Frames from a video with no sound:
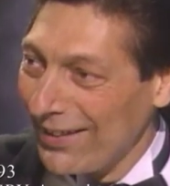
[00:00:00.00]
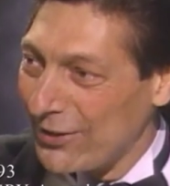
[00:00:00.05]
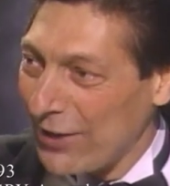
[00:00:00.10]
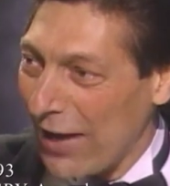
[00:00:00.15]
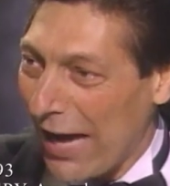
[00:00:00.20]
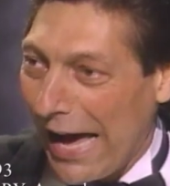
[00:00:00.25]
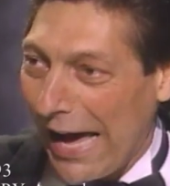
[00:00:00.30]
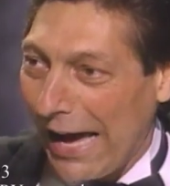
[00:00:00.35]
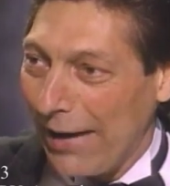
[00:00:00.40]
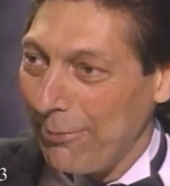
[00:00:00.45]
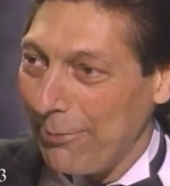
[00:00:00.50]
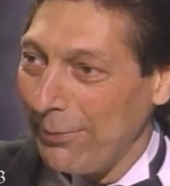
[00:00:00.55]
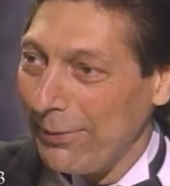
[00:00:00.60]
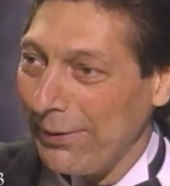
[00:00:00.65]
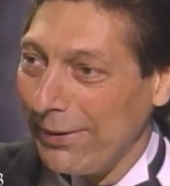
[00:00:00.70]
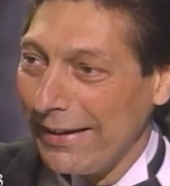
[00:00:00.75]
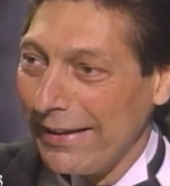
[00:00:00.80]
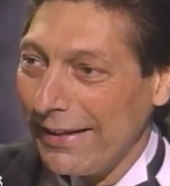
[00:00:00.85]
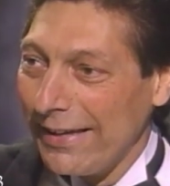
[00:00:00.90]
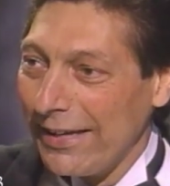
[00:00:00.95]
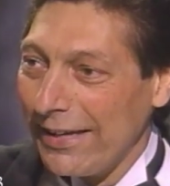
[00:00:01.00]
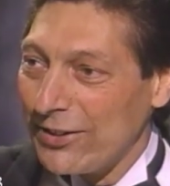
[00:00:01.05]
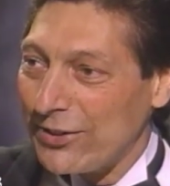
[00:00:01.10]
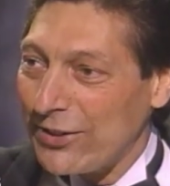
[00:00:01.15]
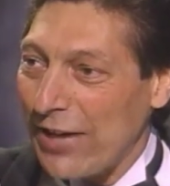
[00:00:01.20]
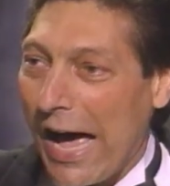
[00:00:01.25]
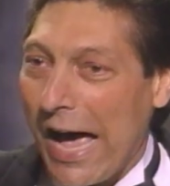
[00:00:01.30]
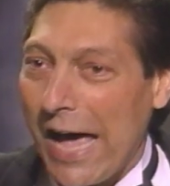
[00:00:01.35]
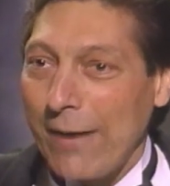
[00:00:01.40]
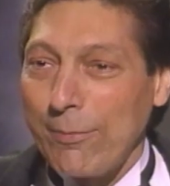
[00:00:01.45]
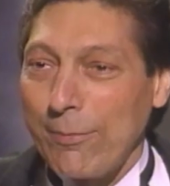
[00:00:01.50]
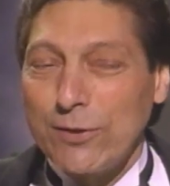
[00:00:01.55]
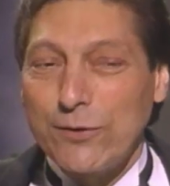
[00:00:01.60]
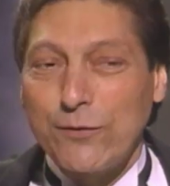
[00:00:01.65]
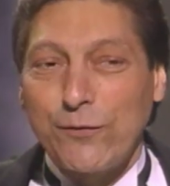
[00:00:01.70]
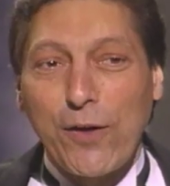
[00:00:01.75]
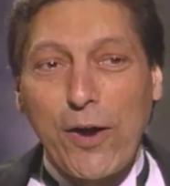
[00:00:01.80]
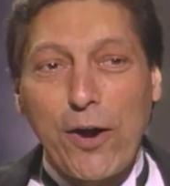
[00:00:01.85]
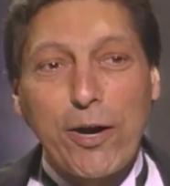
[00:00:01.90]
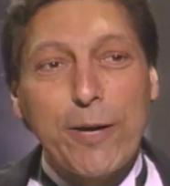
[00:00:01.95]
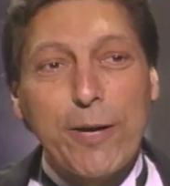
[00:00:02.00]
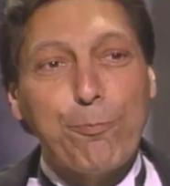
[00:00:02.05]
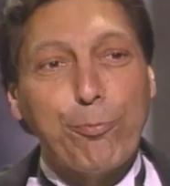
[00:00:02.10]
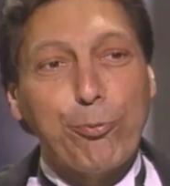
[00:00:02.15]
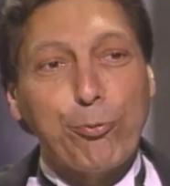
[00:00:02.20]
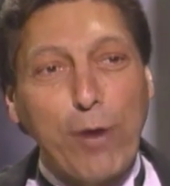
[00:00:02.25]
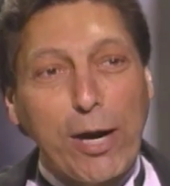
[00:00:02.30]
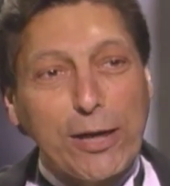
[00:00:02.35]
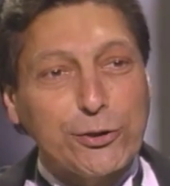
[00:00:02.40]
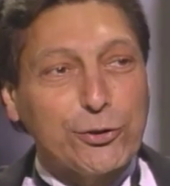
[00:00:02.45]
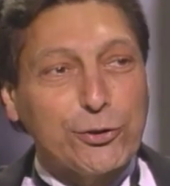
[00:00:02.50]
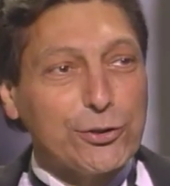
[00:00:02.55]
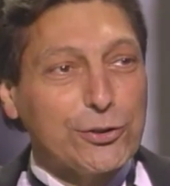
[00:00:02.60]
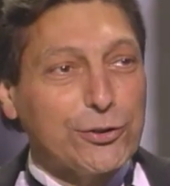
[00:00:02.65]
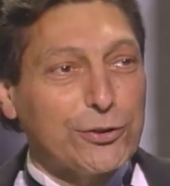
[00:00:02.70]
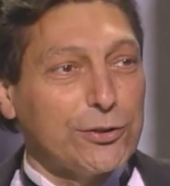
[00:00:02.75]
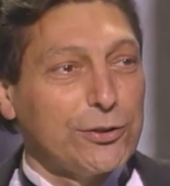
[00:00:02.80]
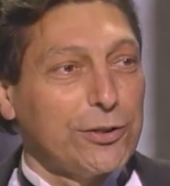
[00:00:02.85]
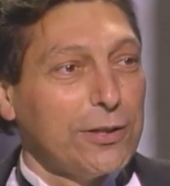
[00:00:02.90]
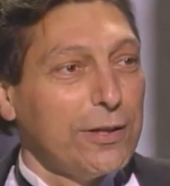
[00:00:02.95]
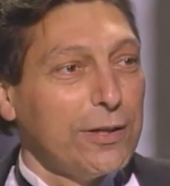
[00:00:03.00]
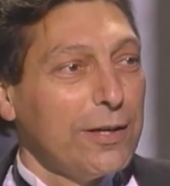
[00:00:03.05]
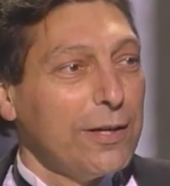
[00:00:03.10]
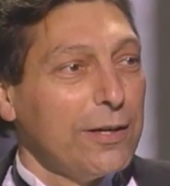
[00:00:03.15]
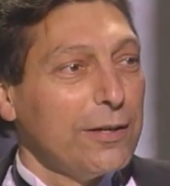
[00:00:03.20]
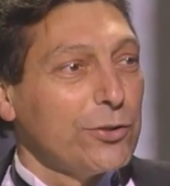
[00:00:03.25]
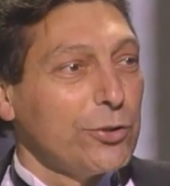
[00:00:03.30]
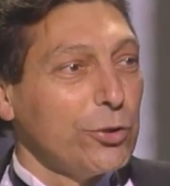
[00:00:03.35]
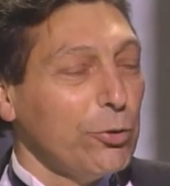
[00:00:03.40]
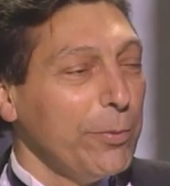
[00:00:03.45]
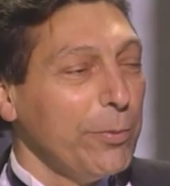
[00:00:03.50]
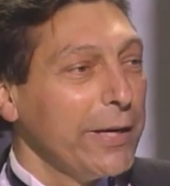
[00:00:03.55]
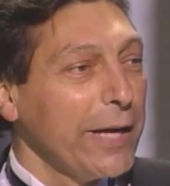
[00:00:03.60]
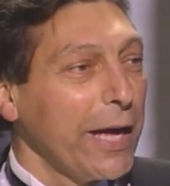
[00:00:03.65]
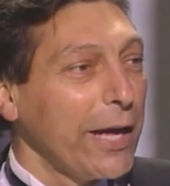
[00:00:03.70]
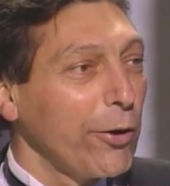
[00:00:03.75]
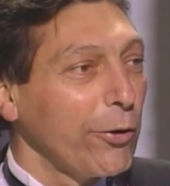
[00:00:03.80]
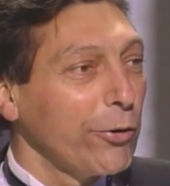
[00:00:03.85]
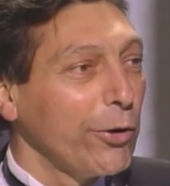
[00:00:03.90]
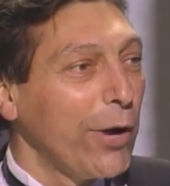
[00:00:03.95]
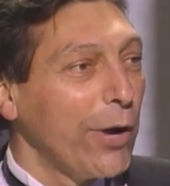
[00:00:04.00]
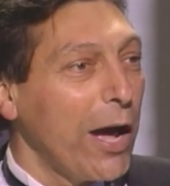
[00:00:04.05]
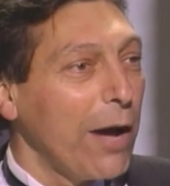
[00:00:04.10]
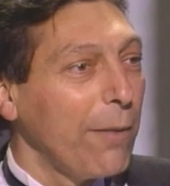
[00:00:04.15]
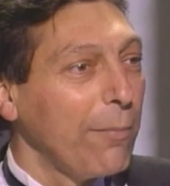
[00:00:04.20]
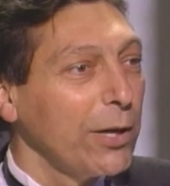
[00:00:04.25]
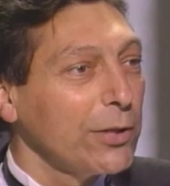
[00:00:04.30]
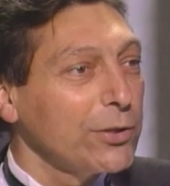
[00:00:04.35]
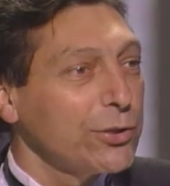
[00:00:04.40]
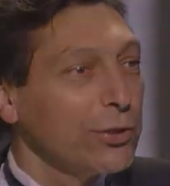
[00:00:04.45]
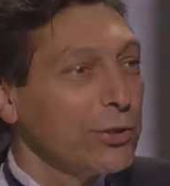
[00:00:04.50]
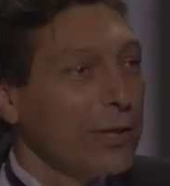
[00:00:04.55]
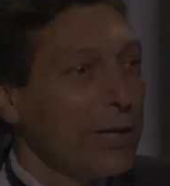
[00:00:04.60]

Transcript: Time, time is very precious to me. I don't know how much